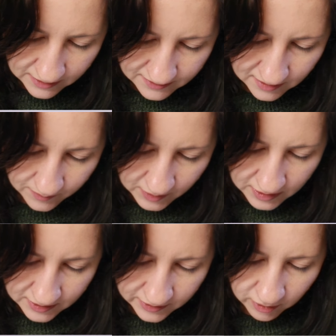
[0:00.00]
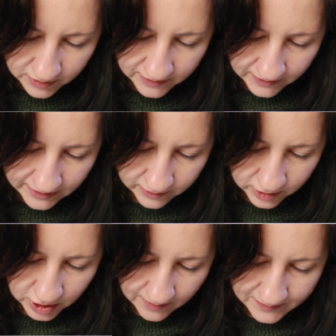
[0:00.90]
So I'm going to do lots of little
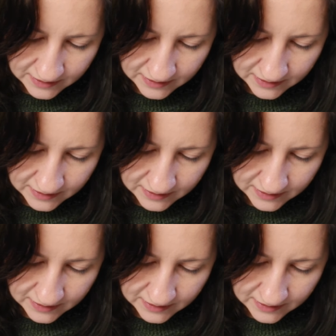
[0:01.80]
jabs